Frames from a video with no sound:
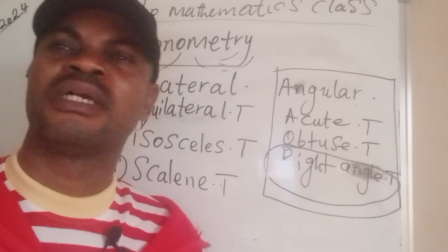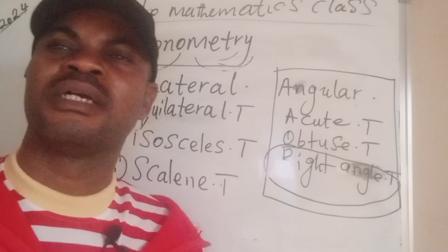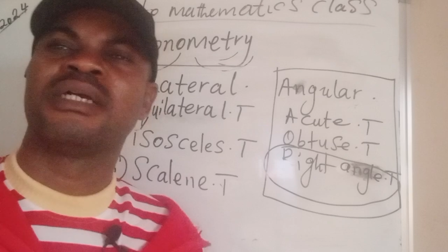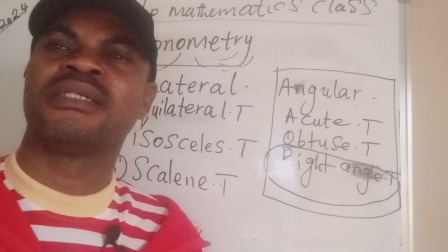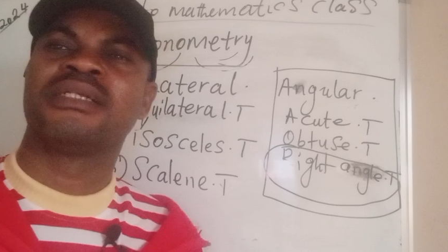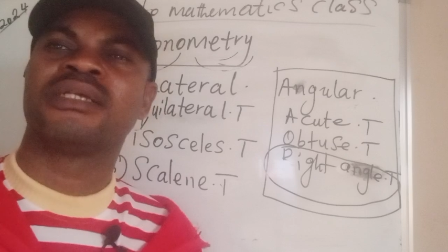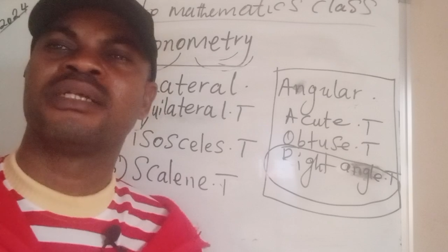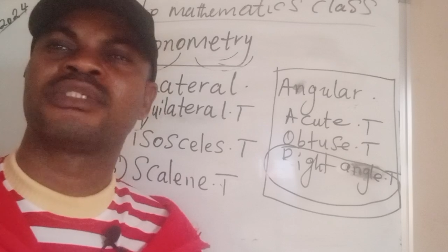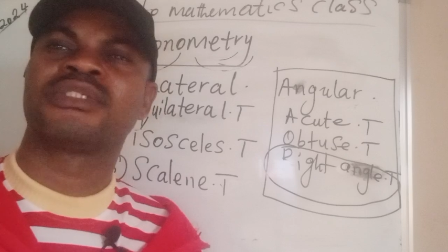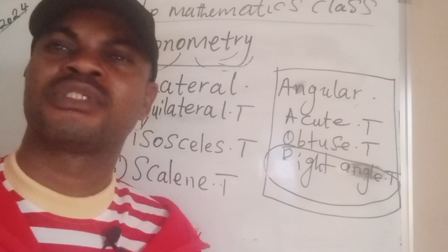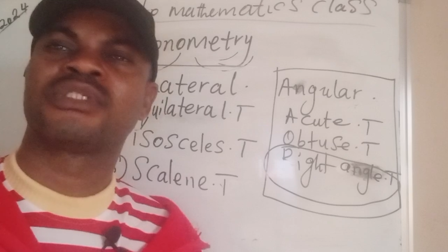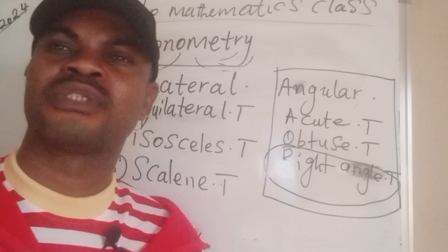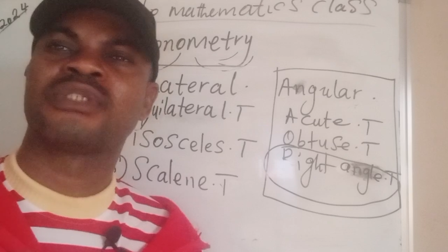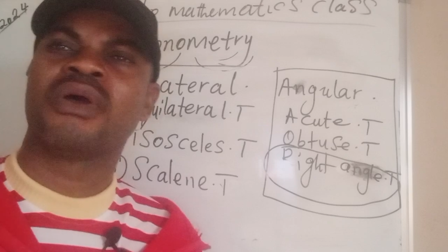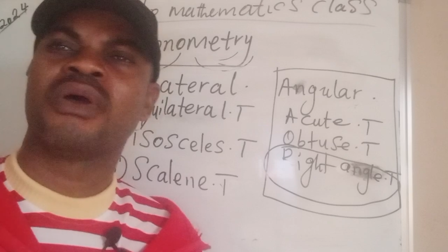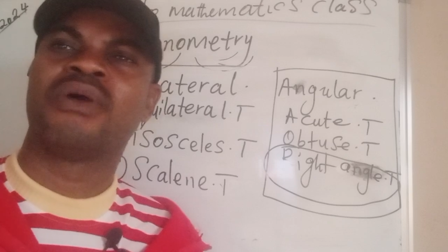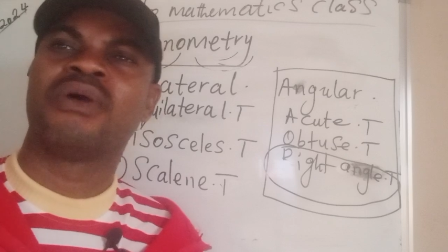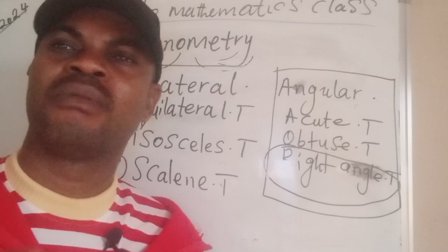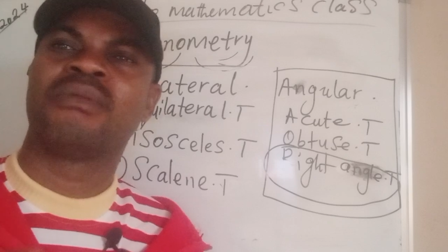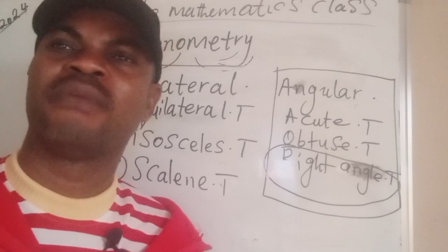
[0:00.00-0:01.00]
the
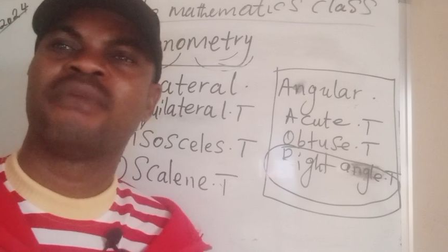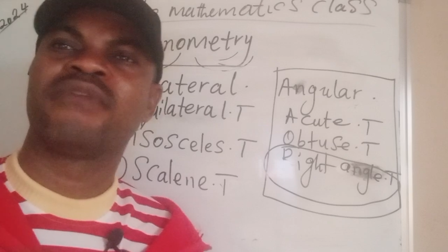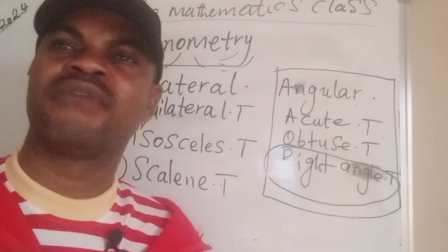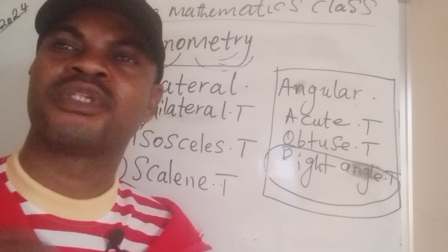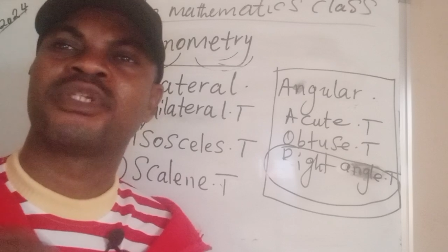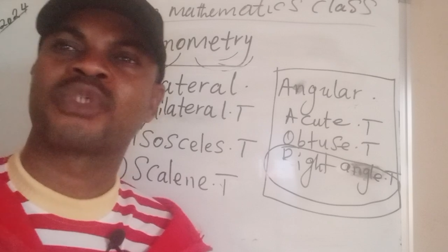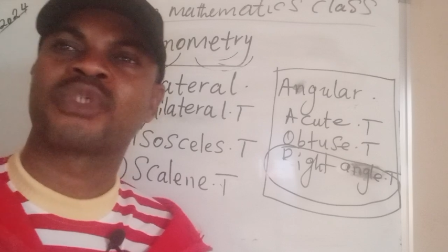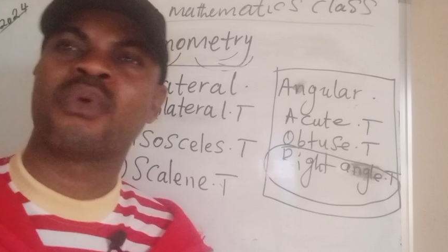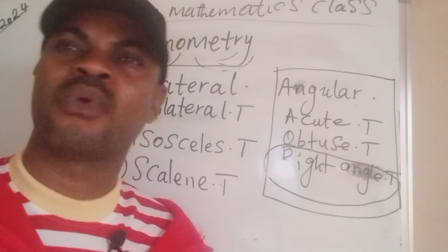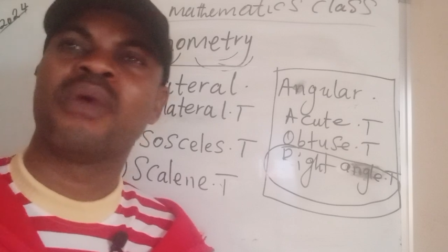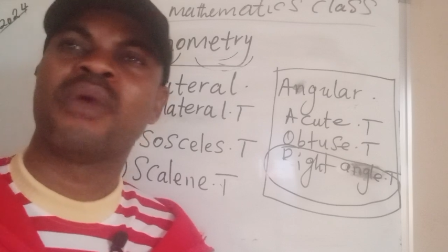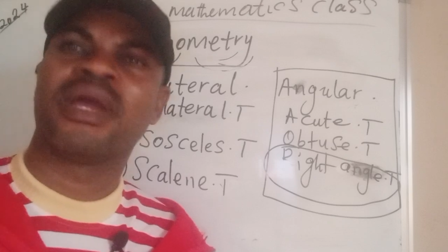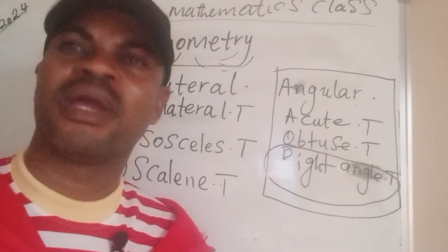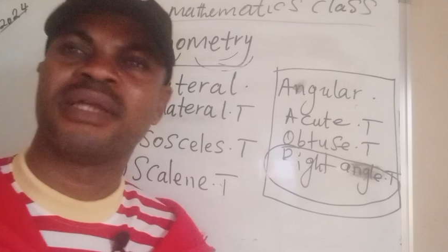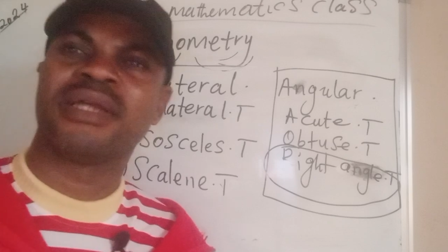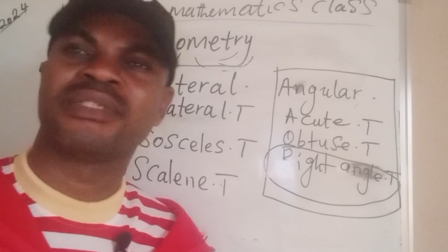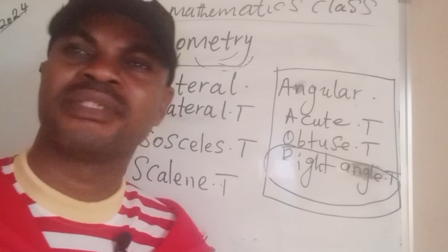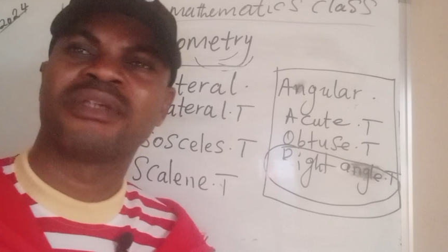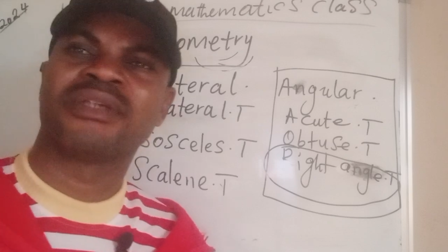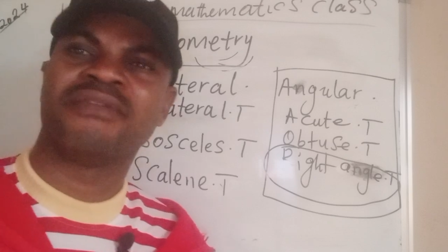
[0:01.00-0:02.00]
sum of the
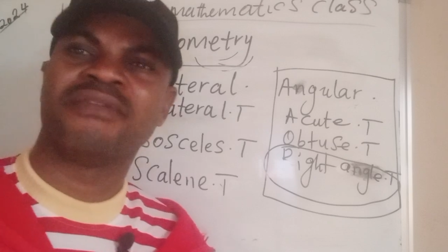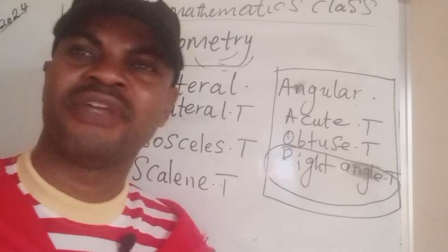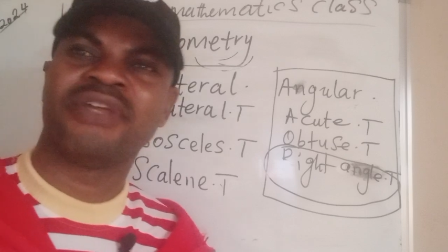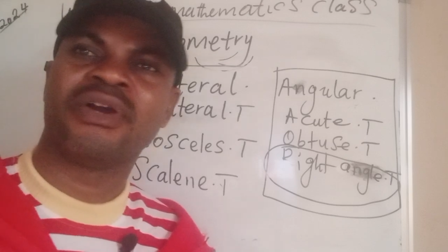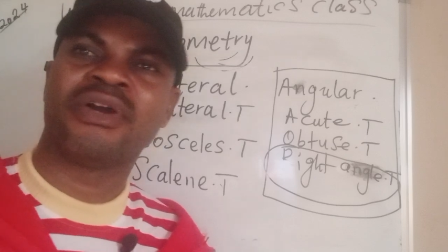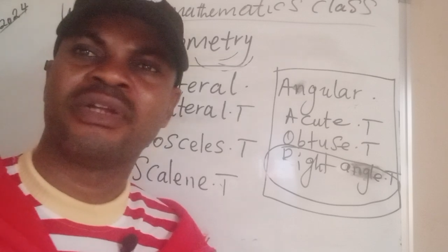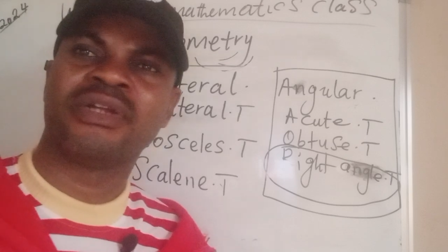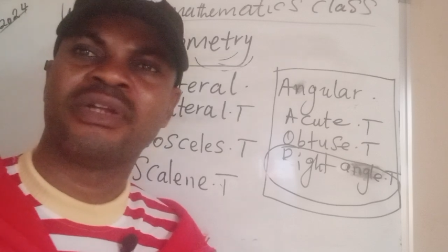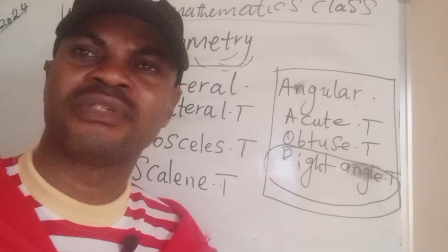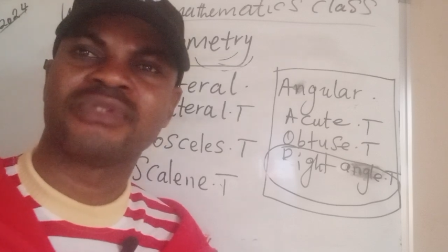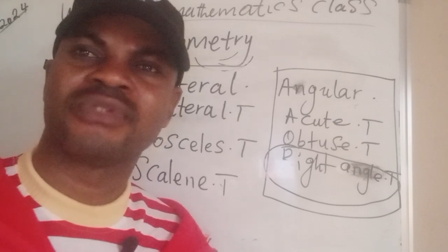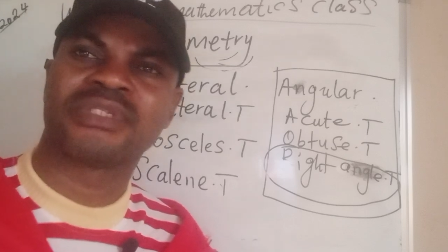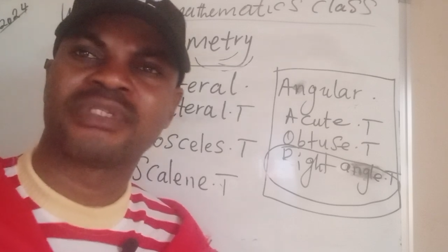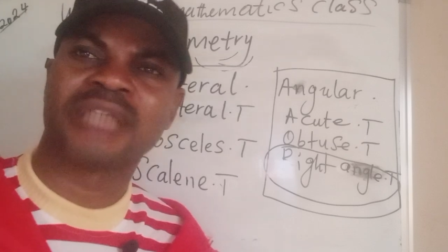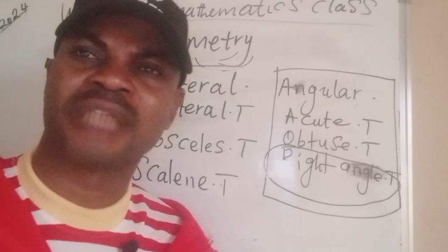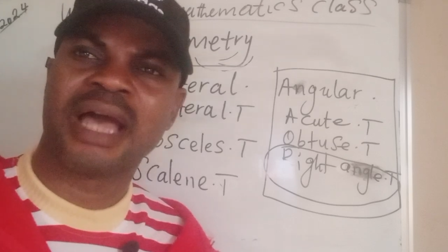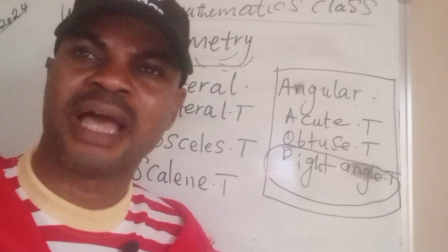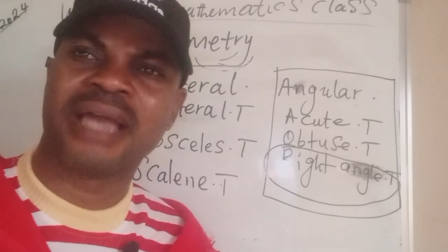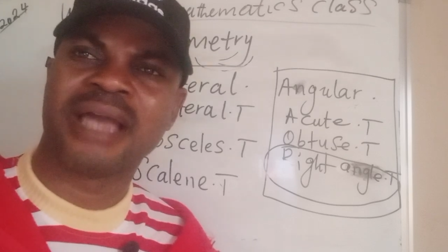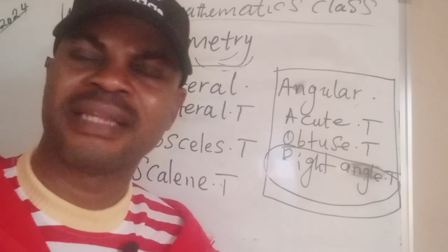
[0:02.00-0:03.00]
squares of the other two
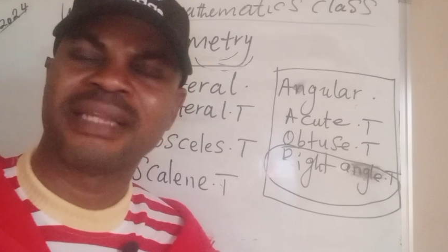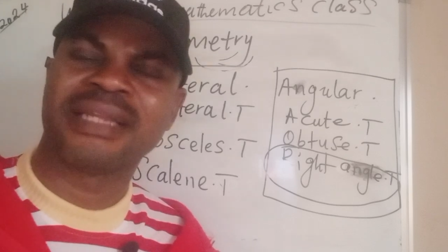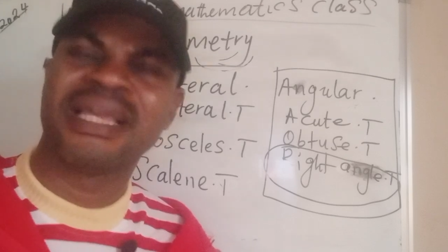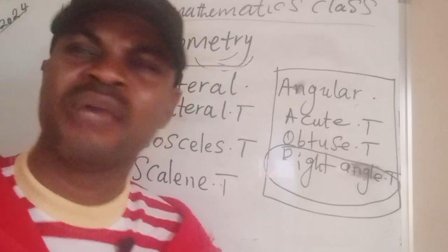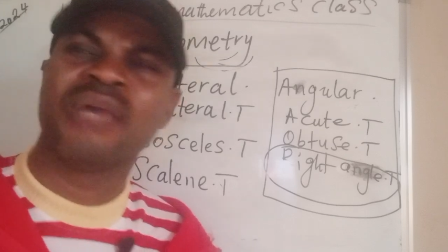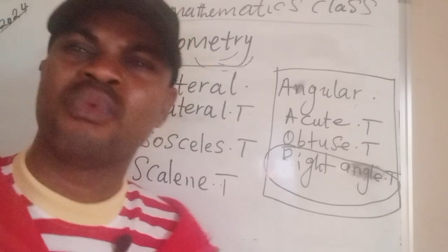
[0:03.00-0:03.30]
sides,